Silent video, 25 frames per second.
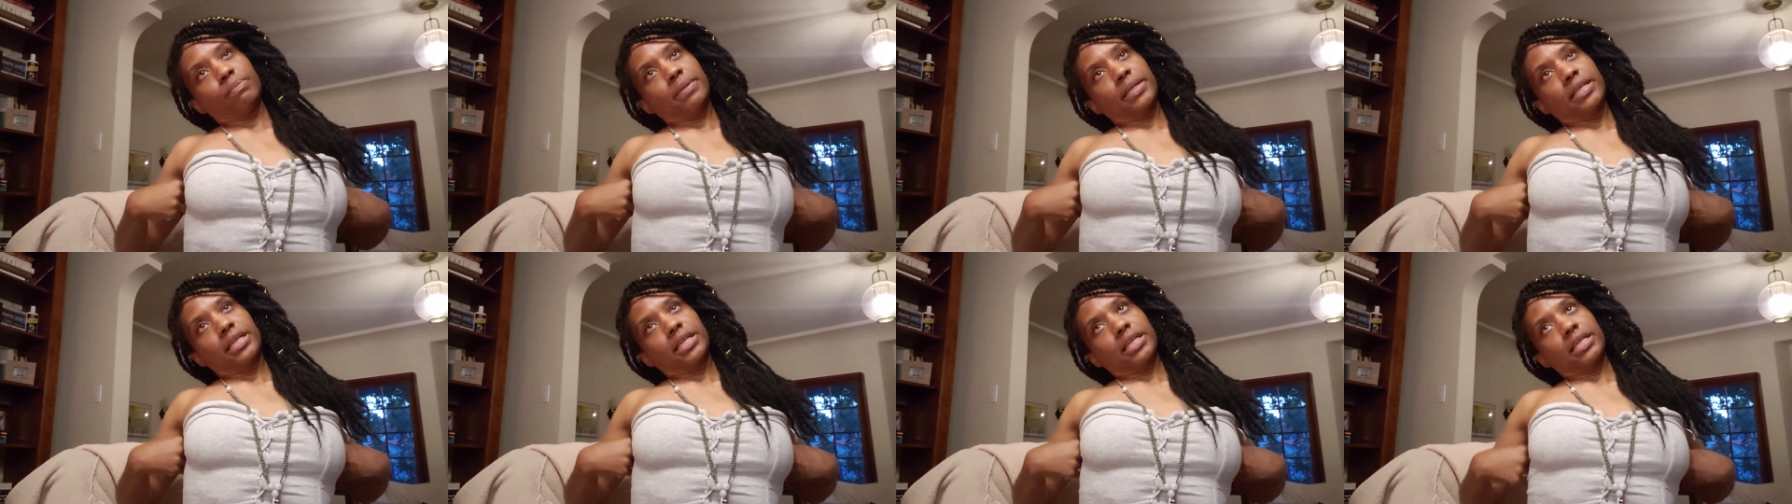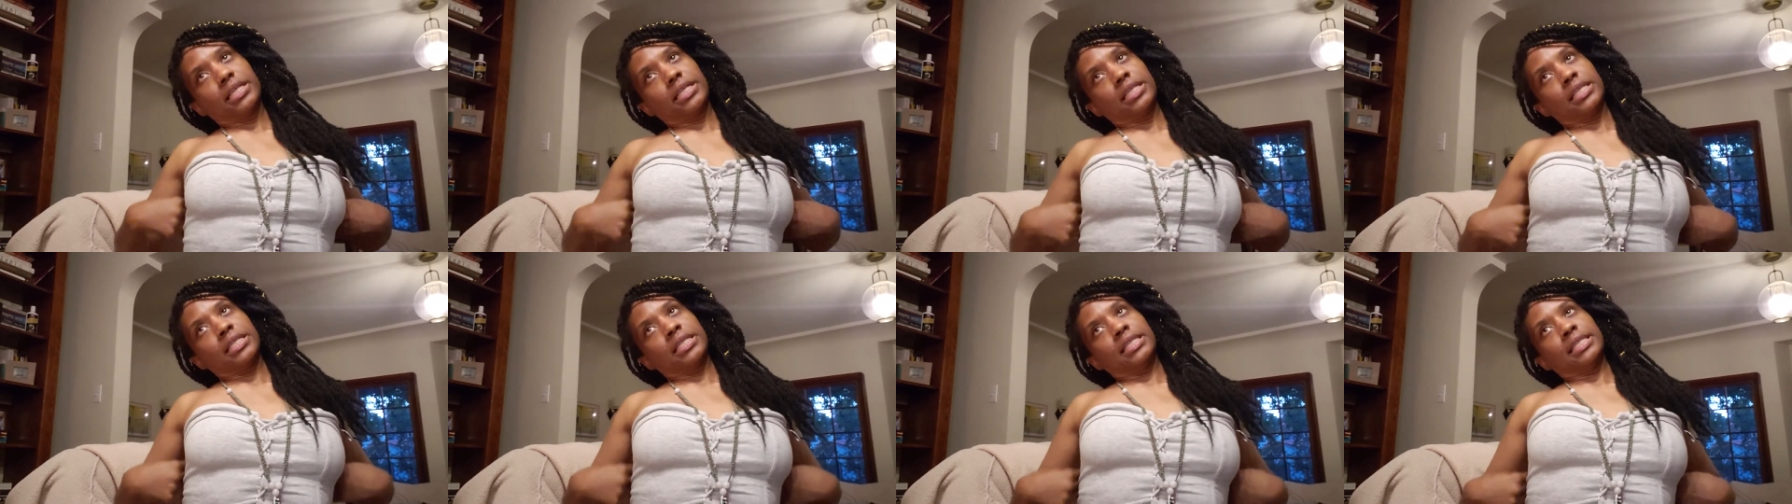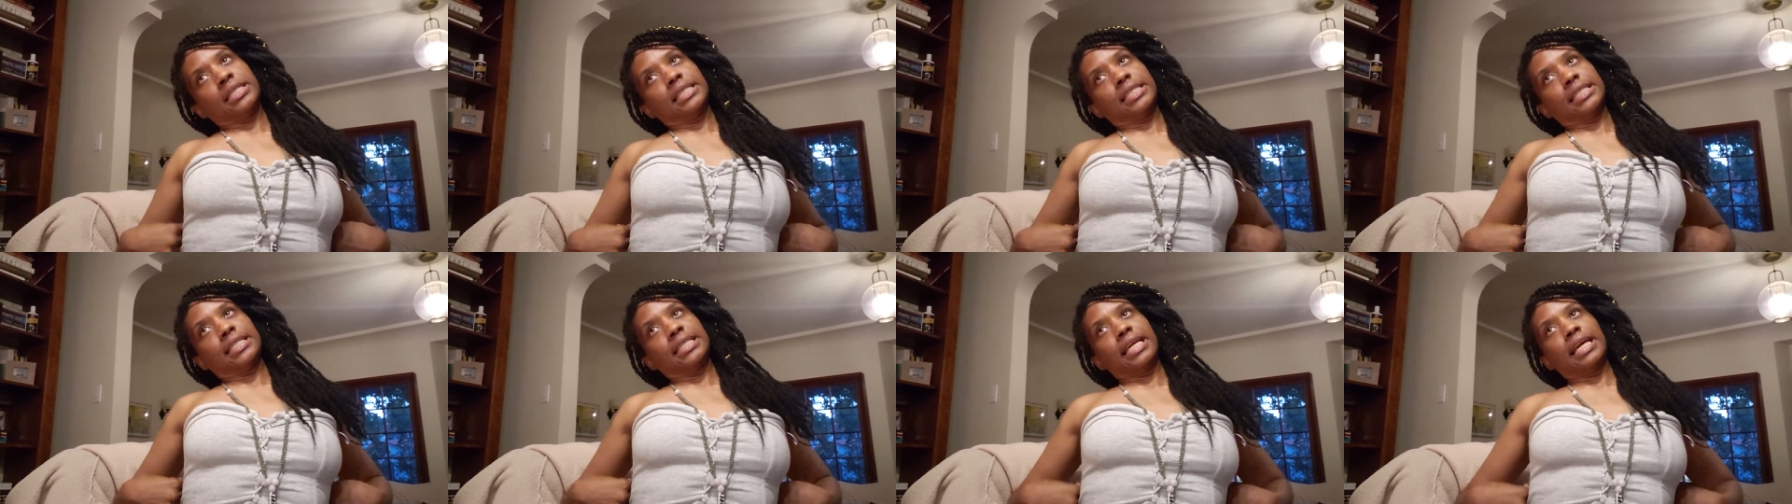
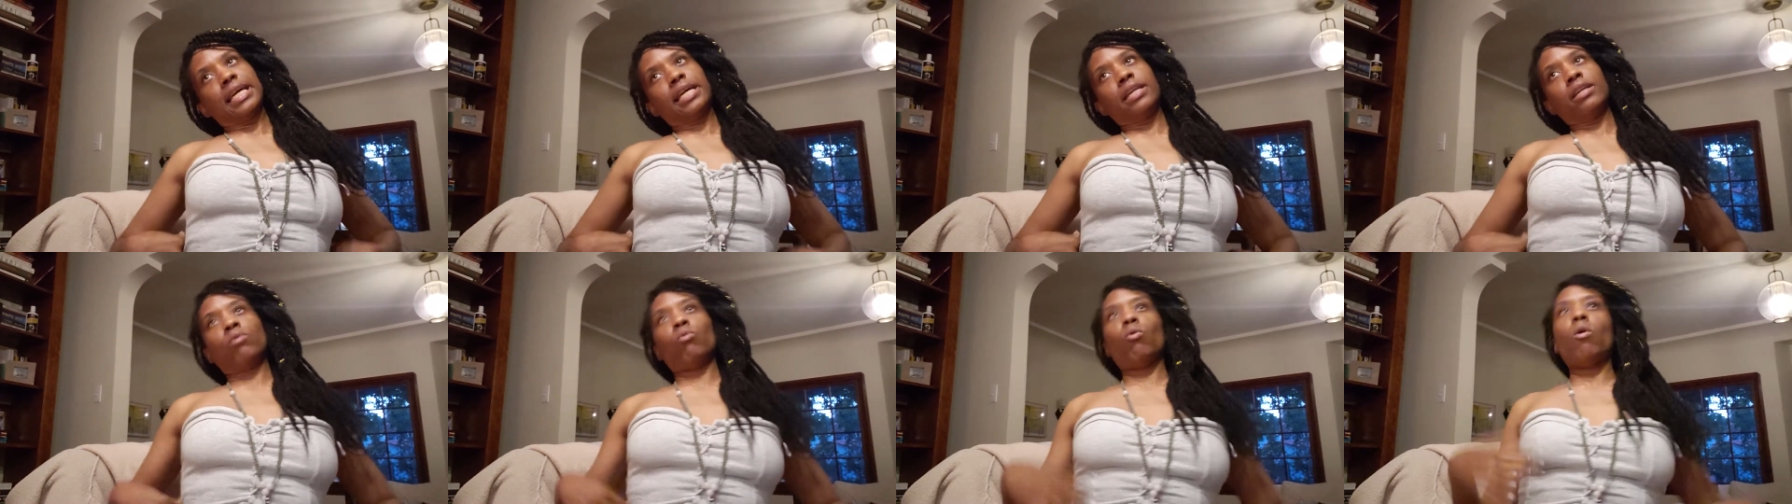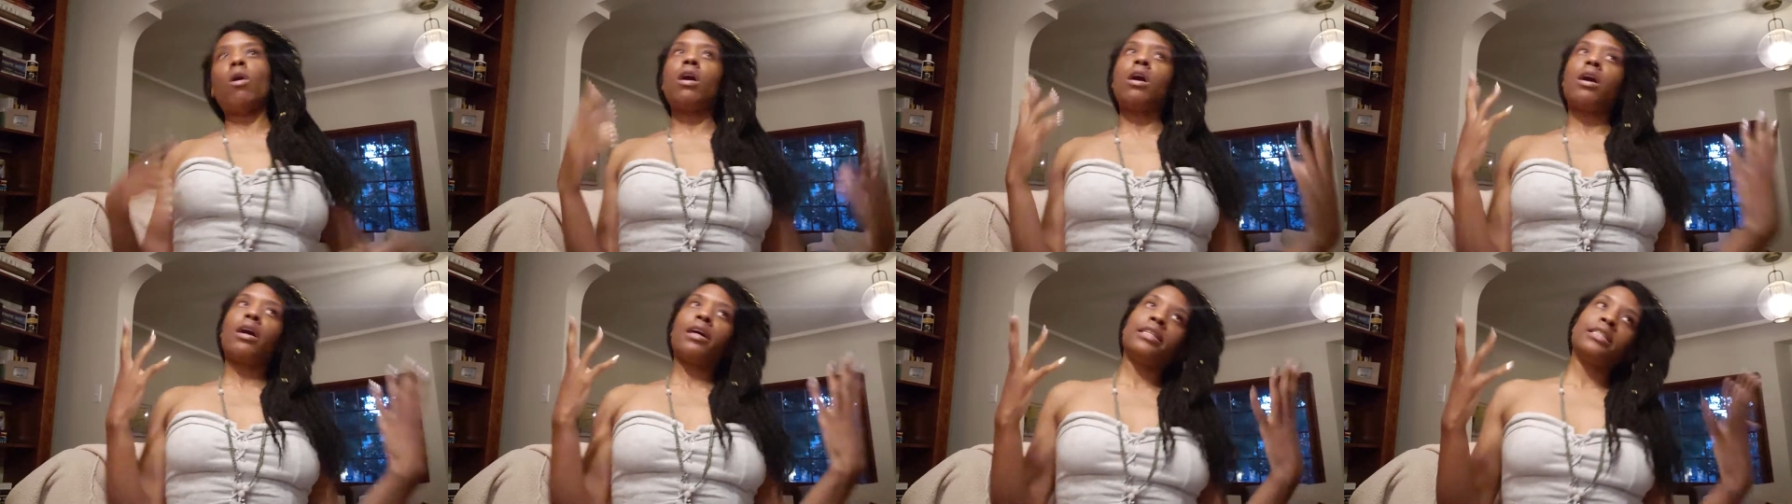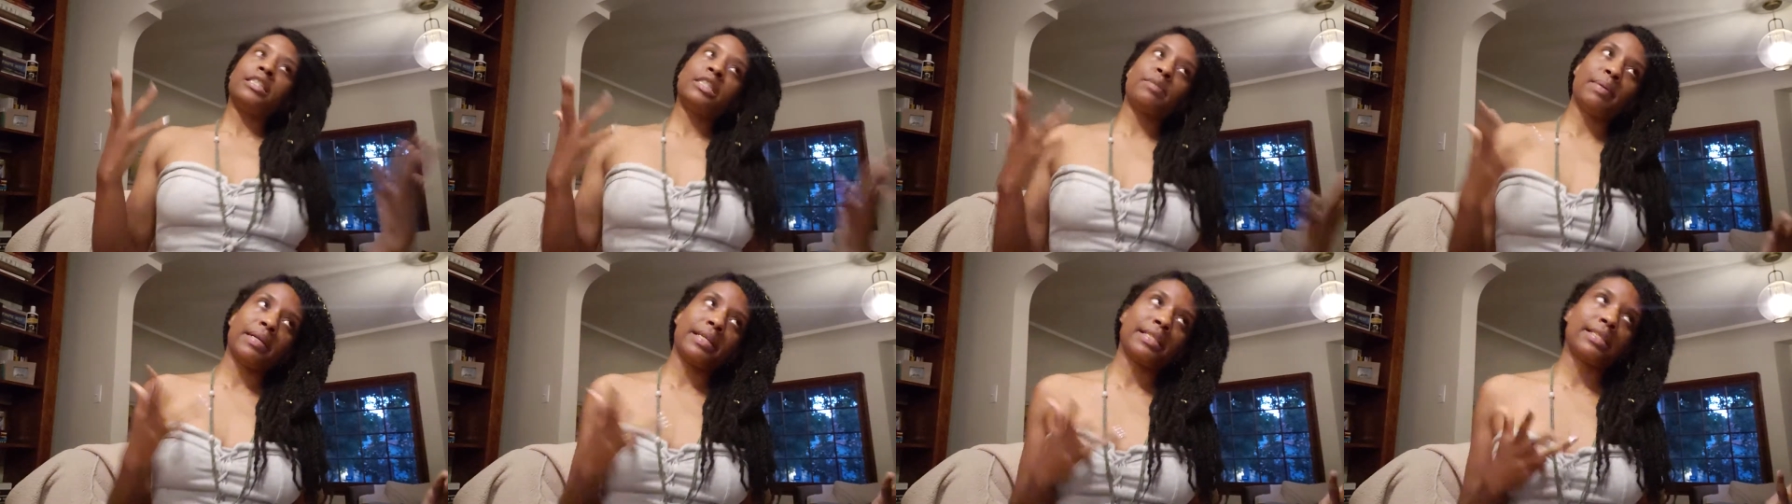because the 10
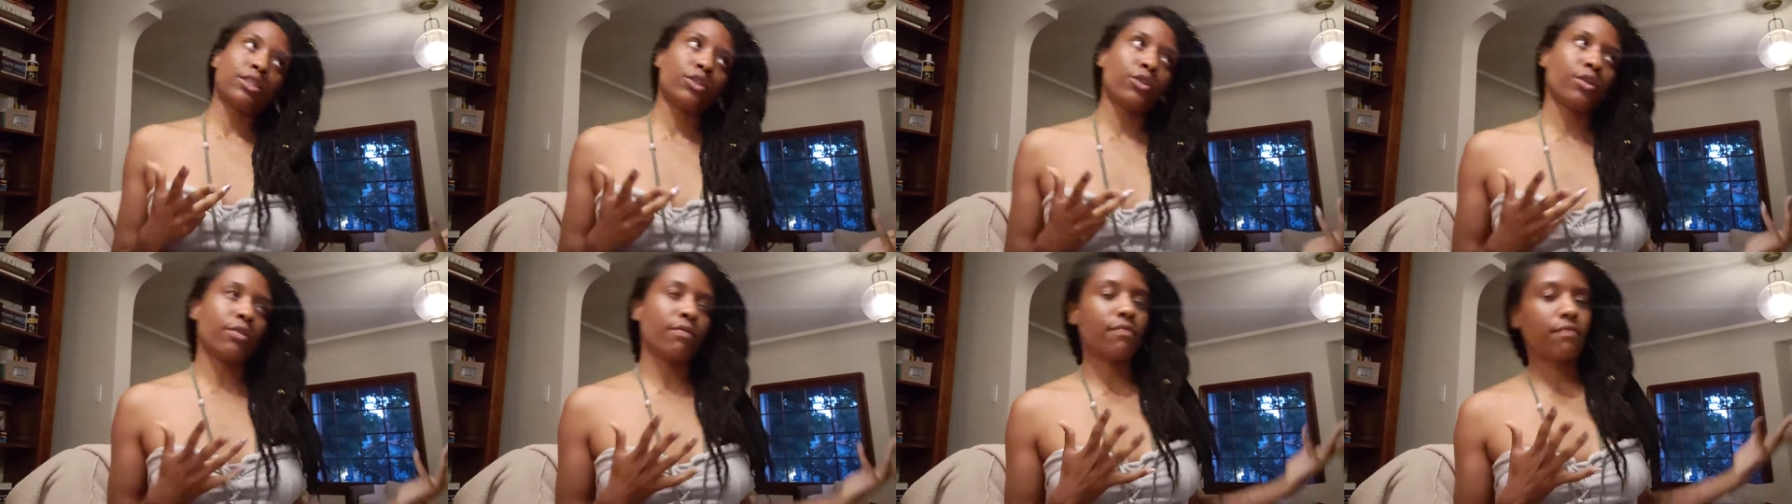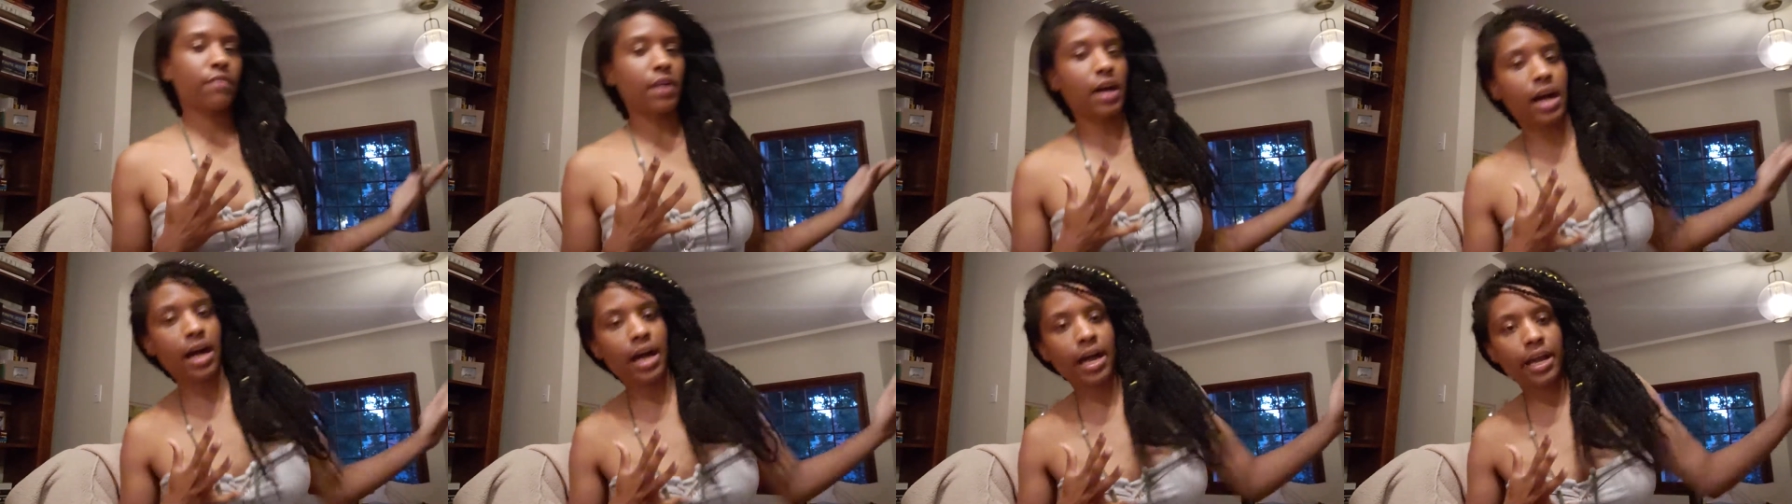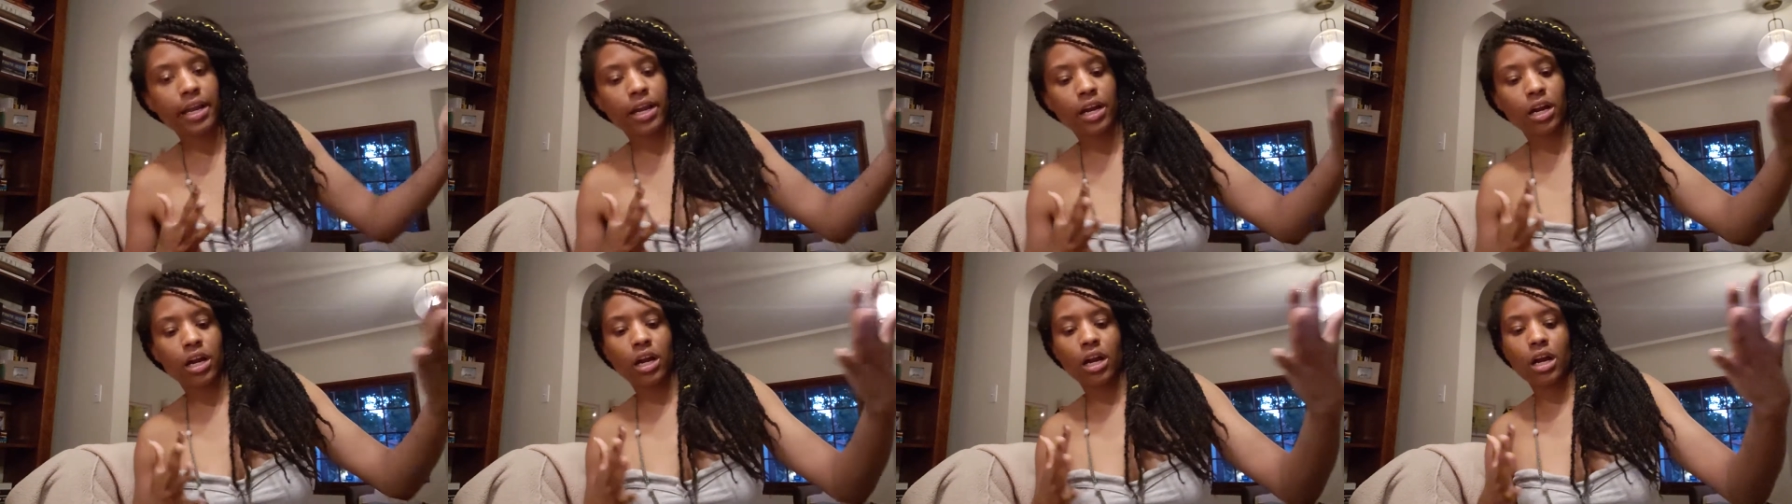Wands being a suit of
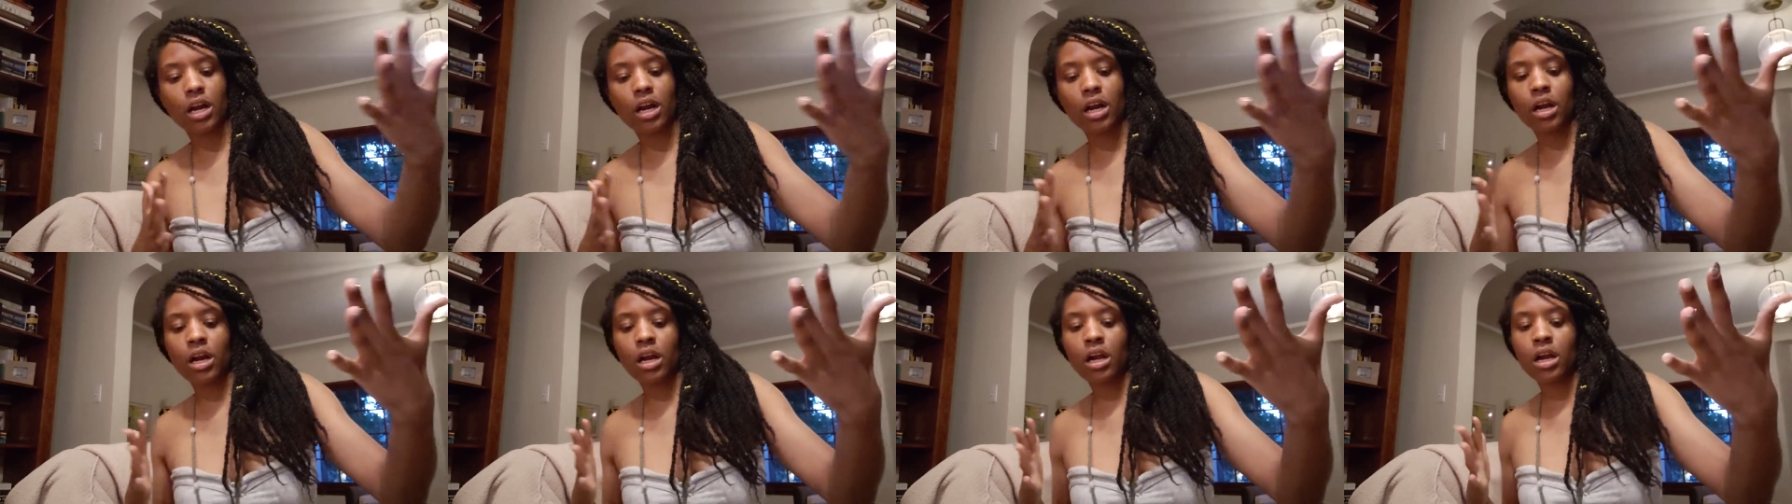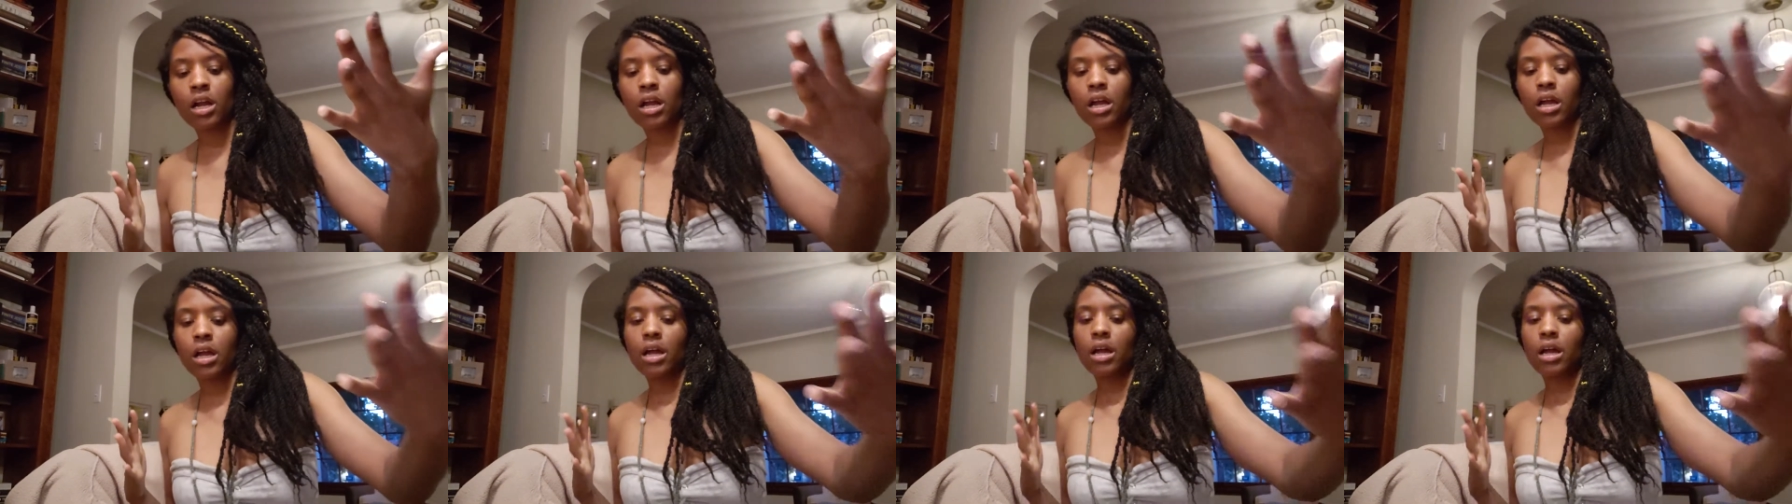fire,